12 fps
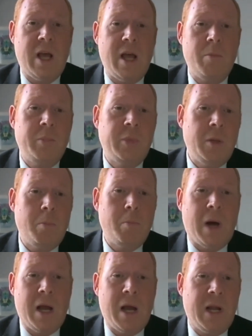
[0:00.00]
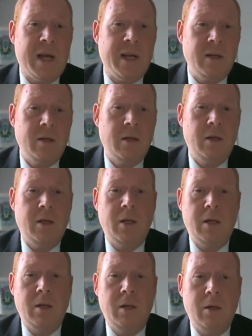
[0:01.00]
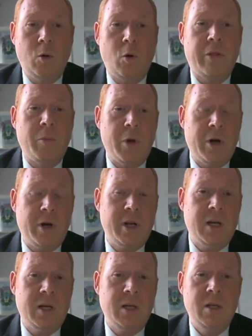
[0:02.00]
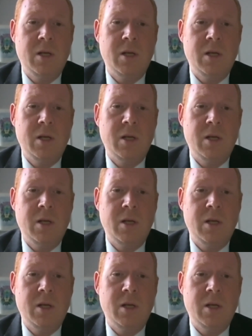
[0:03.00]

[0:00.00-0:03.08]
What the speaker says: empty pipeline in North America,